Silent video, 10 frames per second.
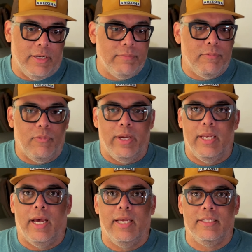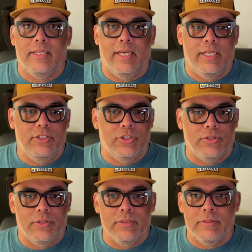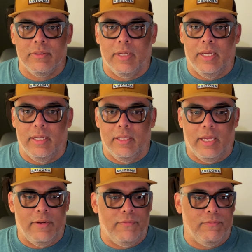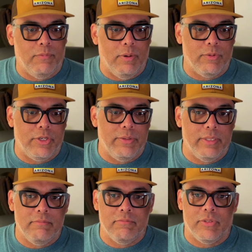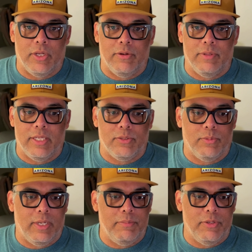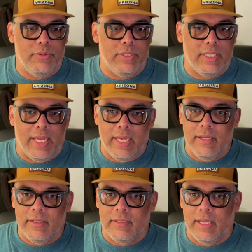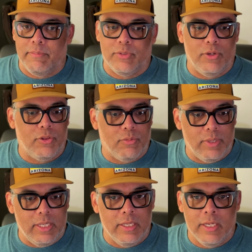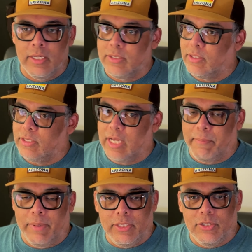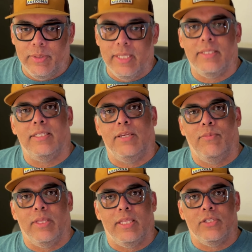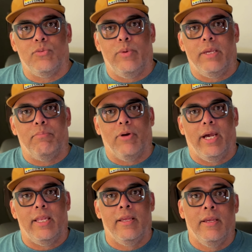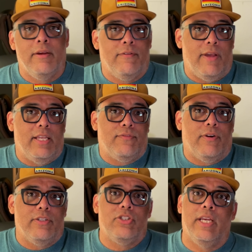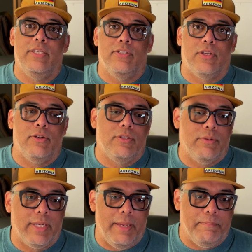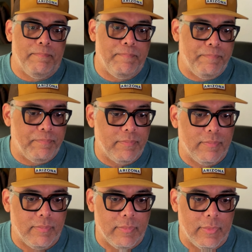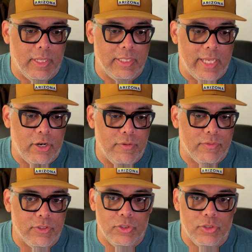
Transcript: why not journal a lot of what we're doing? So that's what I'm doing today, episode 3. So let's hop into it and see what this week brought as far as changes go to our game. Let's head over to